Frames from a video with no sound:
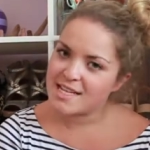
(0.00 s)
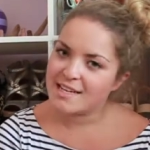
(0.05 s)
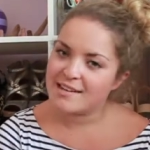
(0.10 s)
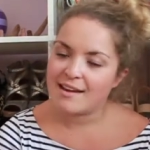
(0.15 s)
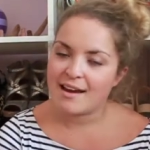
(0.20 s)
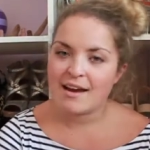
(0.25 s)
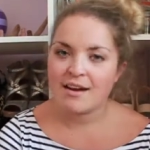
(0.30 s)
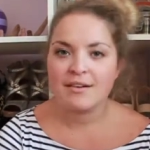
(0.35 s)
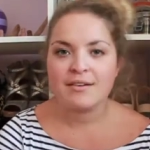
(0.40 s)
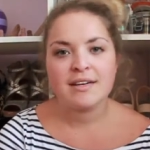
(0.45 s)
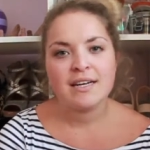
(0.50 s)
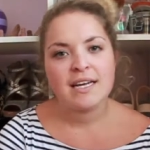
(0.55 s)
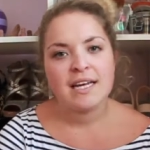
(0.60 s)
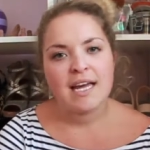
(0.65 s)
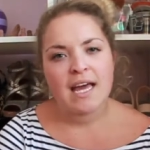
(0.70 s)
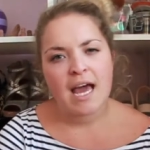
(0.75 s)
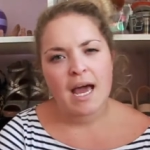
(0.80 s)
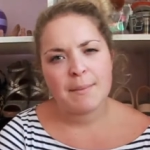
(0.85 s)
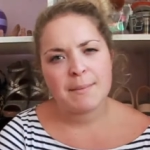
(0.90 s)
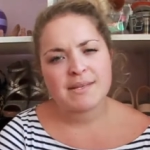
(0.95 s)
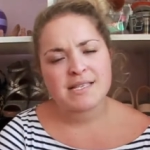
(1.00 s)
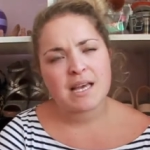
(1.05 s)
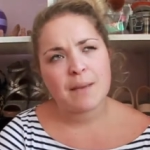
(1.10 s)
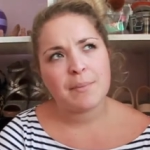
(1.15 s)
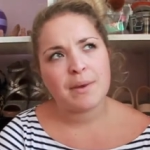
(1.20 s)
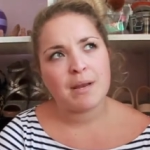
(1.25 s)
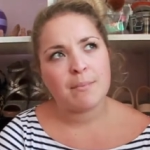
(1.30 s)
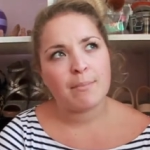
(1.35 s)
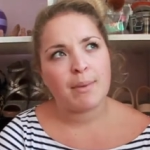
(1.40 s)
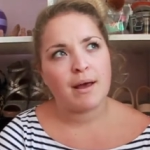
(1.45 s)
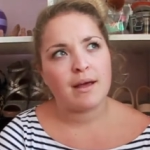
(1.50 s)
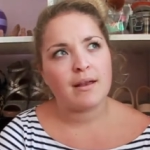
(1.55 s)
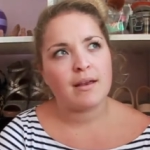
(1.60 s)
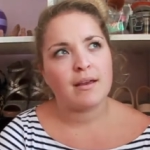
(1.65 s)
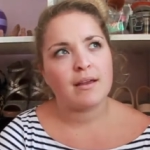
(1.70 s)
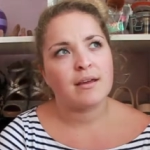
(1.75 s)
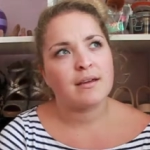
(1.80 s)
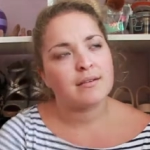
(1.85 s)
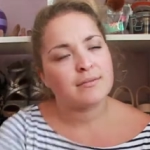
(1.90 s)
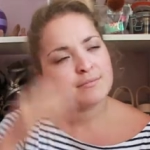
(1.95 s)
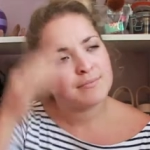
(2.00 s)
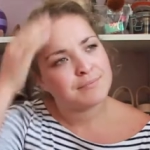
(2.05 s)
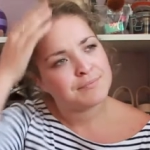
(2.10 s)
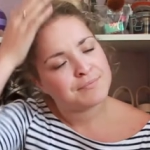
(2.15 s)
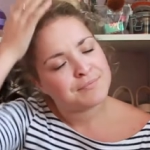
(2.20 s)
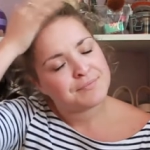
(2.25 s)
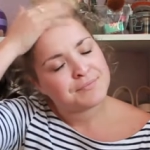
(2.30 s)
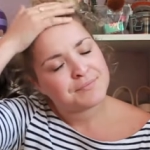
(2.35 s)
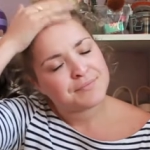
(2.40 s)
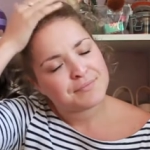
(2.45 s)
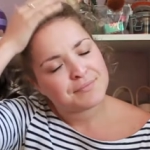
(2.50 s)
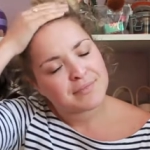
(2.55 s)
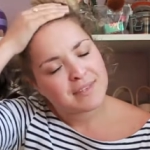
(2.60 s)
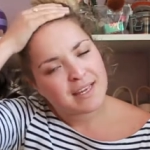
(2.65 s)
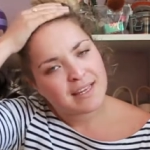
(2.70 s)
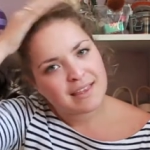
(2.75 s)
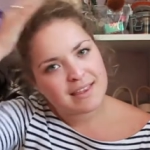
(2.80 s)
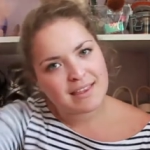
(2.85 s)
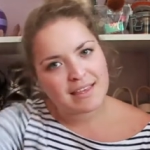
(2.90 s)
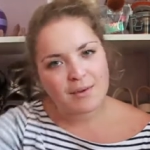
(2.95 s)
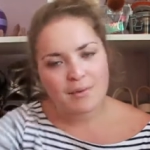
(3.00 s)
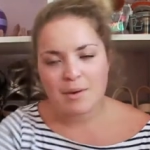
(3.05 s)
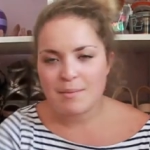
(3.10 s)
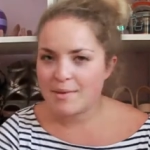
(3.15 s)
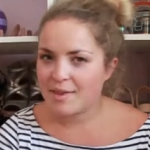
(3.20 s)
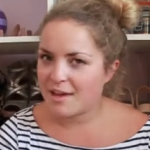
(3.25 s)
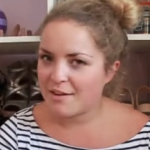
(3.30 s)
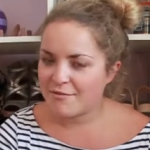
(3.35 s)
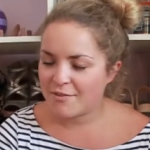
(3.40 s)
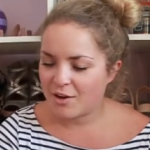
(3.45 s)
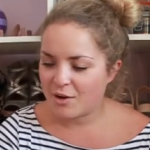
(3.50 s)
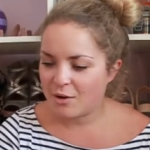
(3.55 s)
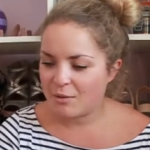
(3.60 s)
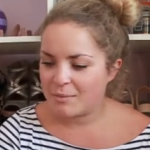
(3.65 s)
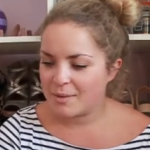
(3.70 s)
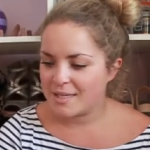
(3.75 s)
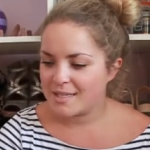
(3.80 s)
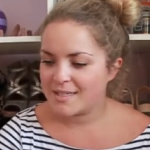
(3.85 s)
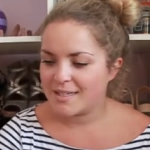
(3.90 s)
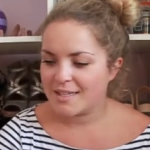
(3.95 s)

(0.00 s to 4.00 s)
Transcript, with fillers: it now. It's up in a bun. That won't be there for long, but